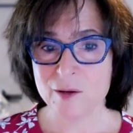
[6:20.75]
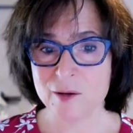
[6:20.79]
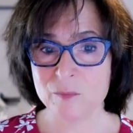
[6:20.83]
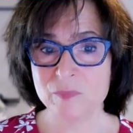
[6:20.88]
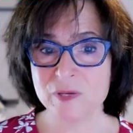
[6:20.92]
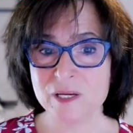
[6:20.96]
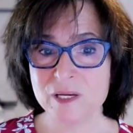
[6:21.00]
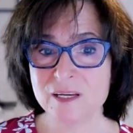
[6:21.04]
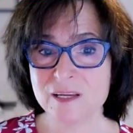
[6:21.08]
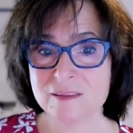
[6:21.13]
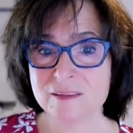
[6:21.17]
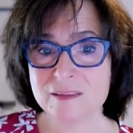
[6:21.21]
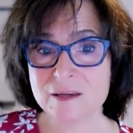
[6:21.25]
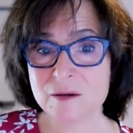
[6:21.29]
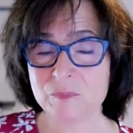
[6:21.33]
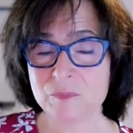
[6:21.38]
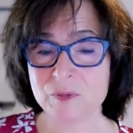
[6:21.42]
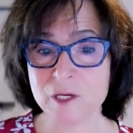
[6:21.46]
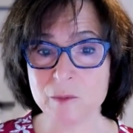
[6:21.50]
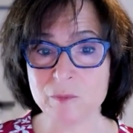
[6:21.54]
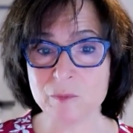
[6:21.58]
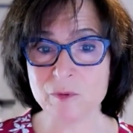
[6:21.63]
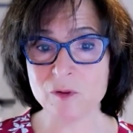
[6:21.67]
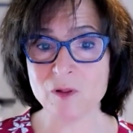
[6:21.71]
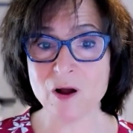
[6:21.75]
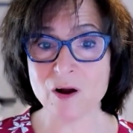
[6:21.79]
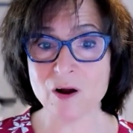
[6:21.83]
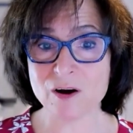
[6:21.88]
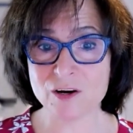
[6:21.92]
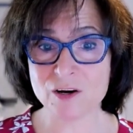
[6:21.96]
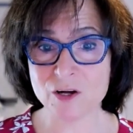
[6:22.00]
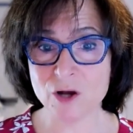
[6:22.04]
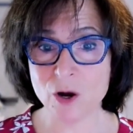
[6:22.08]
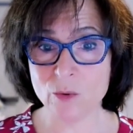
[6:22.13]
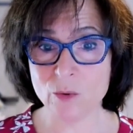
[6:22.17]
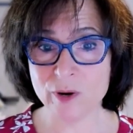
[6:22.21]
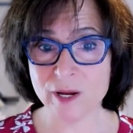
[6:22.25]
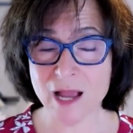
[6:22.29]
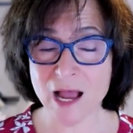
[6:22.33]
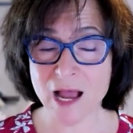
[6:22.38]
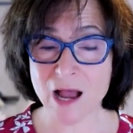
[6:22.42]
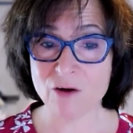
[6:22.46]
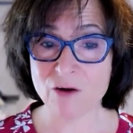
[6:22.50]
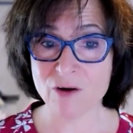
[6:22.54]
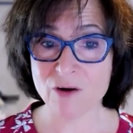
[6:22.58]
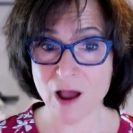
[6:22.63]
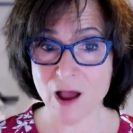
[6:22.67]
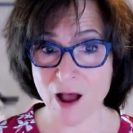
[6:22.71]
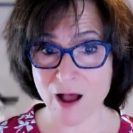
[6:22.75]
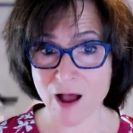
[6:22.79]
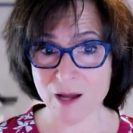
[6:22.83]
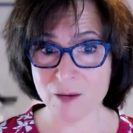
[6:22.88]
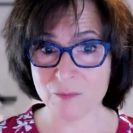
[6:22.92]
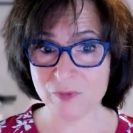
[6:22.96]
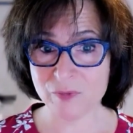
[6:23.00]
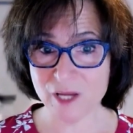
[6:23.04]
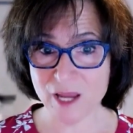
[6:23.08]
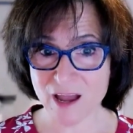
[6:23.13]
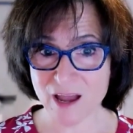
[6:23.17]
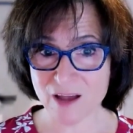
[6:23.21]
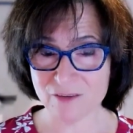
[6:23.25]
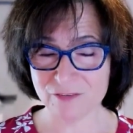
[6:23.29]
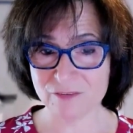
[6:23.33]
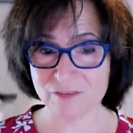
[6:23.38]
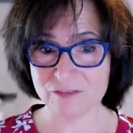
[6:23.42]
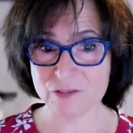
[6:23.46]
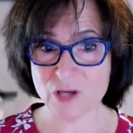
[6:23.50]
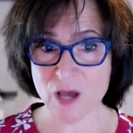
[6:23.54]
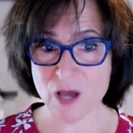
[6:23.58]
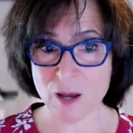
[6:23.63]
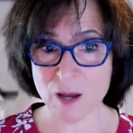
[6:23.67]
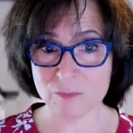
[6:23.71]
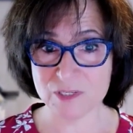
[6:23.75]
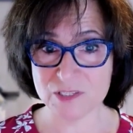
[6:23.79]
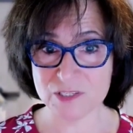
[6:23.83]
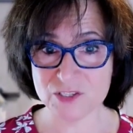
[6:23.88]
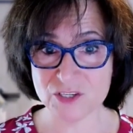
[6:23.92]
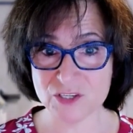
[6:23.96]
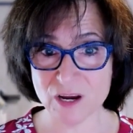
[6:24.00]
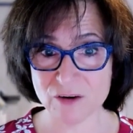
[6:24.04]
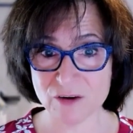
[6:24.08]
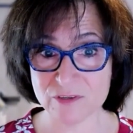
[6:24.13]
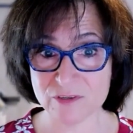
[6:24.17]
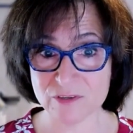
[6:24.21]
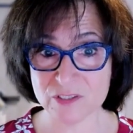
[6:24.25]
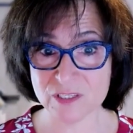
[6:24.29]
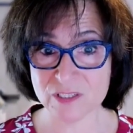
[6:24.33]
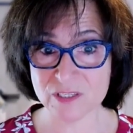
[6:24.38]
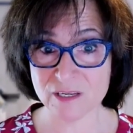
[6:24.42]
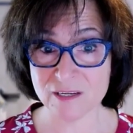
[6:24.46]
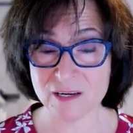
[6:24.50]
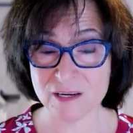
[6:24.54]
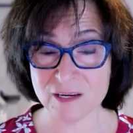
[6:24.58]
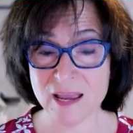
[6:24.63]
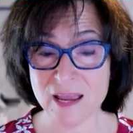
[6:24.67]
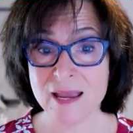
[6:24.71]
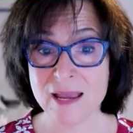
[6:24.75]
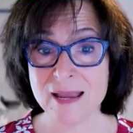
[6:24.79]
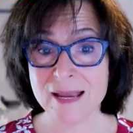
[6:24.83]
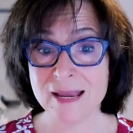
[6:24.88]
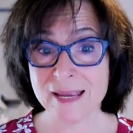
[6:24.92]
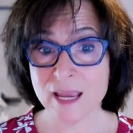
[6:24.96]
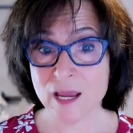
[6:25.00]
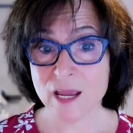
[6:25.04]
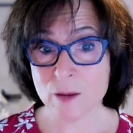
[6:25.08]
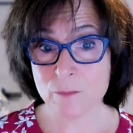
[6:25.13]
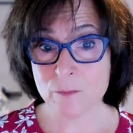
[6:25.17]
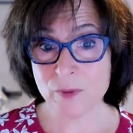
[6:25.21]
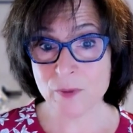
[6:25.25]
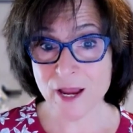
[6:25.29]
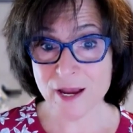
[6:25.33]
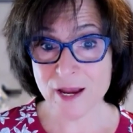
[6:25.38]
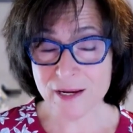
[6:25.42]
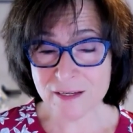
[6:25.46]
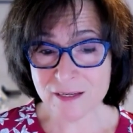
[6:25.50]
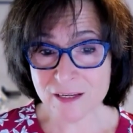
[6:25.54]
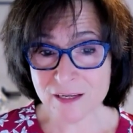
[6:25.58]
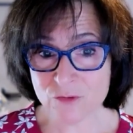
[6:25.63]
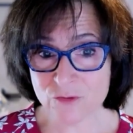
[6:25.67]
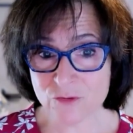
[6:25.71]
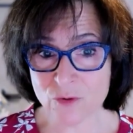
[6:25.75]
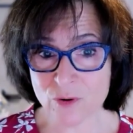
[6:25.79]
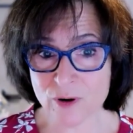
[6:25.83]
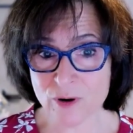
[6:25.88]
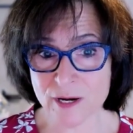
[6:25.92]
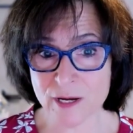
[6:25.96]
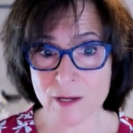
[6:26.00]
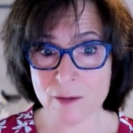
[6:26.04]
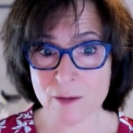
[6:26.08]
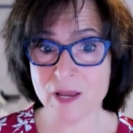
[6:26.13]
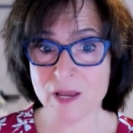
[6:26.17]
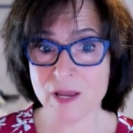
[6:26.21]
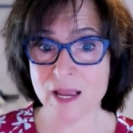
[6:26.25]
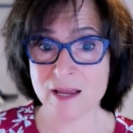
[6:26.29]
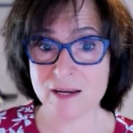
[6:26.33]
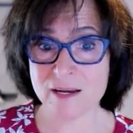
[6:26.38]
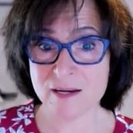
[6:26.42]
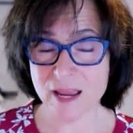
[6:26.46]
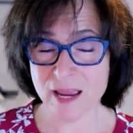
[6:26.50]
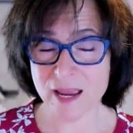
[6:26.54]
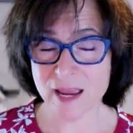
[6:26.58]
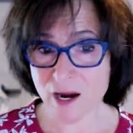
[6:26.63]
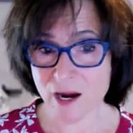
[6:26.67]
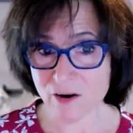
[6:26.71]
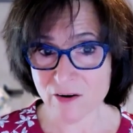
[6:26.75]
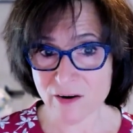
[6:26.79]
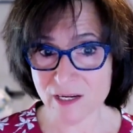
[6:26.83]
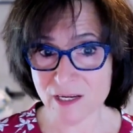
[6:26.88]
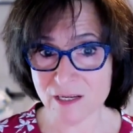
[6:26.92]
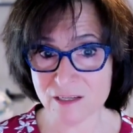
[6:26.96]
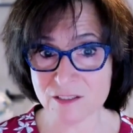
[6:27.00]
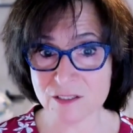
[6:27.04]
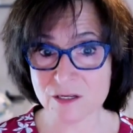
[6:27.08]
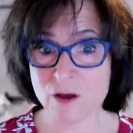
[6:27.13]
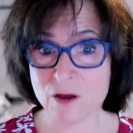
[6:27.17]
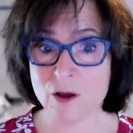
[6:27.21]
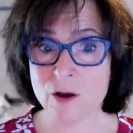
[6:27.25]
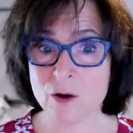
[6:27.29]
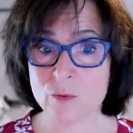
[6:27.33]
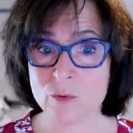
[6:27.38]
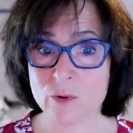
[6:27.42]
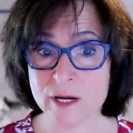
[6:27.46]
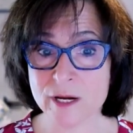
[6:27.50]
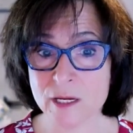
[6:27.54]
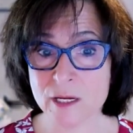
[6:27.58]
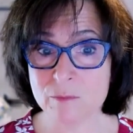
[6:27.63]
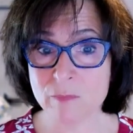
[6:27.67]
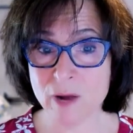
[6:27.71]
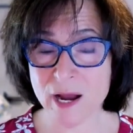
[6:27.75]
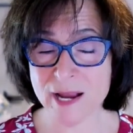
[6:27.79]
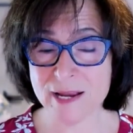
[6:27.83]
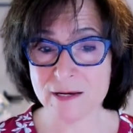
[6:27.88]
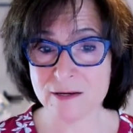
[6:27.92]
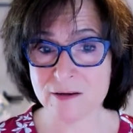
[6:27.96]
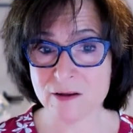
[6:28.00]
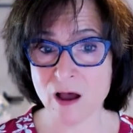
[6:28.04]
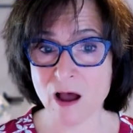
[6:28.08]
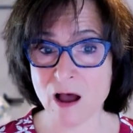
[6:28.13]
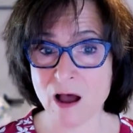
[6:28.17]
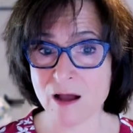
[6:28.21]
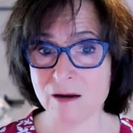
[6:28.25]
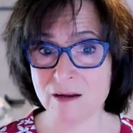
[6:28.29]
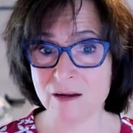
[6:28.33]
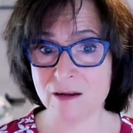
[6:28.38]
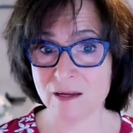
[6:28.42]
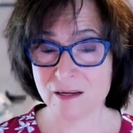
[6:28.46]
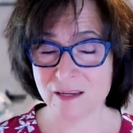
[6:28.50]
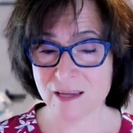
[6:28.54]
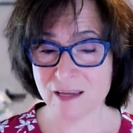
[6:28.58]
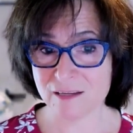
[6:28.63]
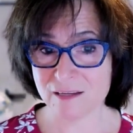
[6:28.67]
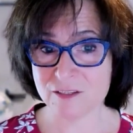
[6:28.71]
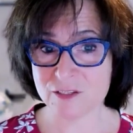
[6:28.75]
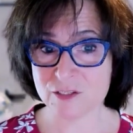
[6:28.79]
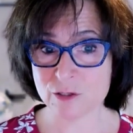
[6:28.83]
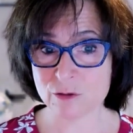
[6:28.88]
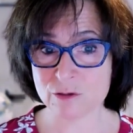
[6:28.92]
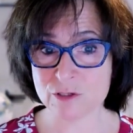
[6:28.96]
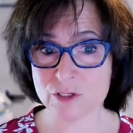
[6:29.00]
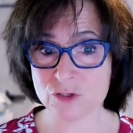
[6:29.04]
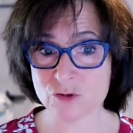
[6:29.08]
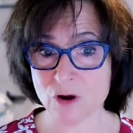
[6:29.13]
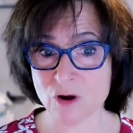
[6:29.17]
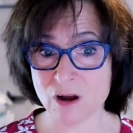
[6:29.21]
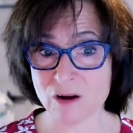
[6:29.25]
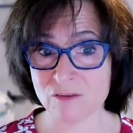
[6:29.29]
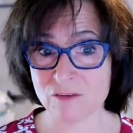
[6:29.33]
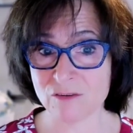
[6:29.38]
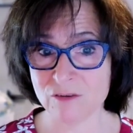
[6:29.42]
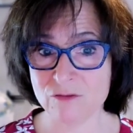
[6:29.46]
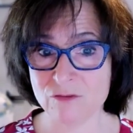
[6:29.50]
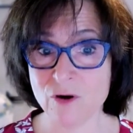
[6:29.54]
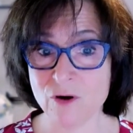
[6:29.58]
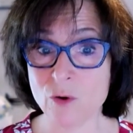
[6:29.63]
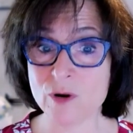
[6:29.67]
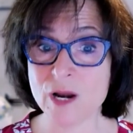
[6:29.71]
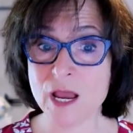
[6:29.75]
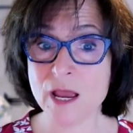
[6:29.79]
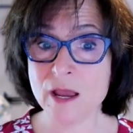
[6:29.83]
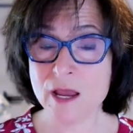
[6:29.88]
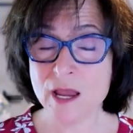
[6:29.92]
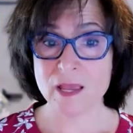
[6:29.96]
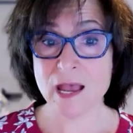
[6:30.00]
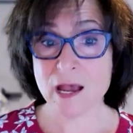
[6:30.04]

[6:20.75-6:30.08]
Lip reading: meaning that people are going out on behalf of Thomas Jefferson, campaigning for him in areas where he might not get so strong of a vote.